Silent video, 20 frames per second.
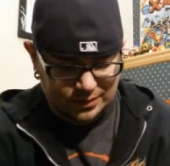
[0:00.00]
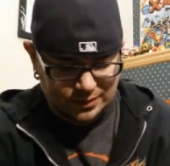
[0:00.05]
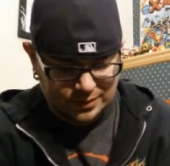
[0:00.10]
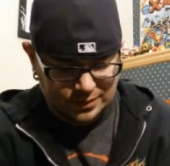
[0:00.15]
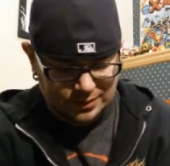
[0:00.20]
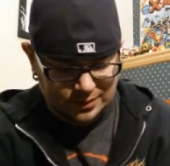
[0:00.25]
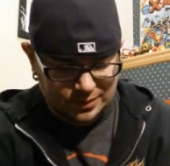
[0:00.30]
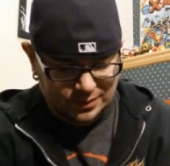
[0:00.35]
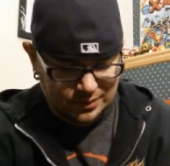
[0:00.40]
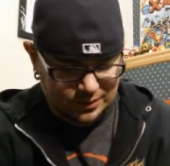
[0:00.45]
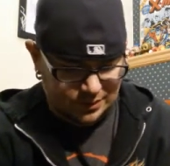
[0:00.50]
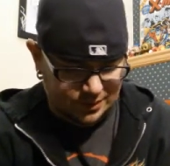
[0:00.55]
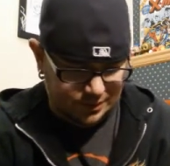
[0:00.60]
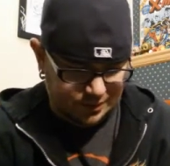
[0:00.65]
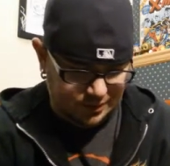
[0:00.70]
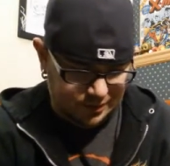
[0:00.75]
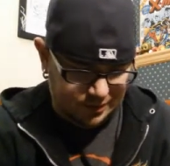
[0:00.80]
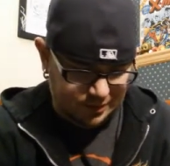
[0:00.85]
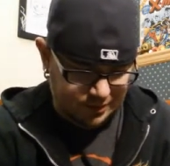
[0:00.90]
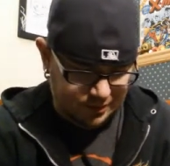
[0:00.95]

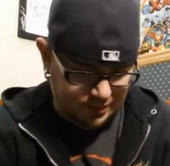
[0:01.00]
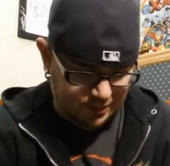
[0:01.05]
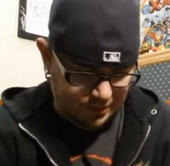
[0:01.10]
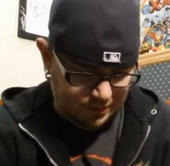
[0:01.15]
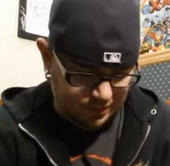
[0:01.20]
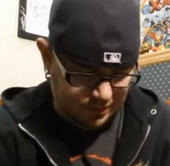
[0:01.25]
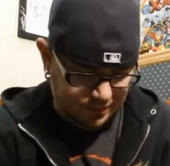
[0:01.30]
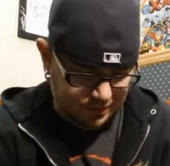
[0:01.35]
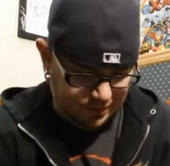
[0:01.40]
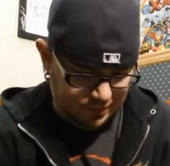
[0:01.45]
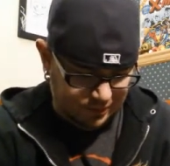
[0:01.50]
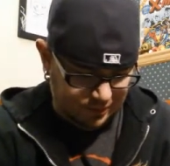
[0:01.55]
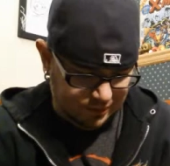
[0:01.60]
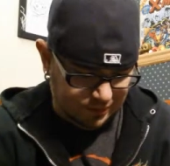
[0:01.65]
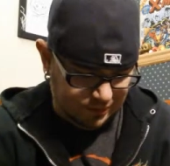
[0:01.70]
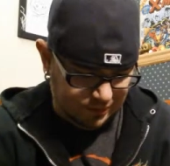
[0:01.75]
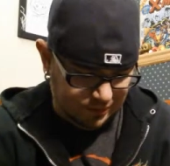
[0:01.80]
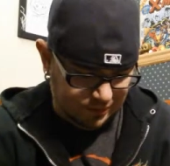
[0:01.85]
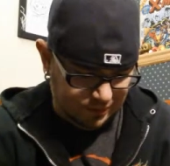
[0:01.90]
[no speech]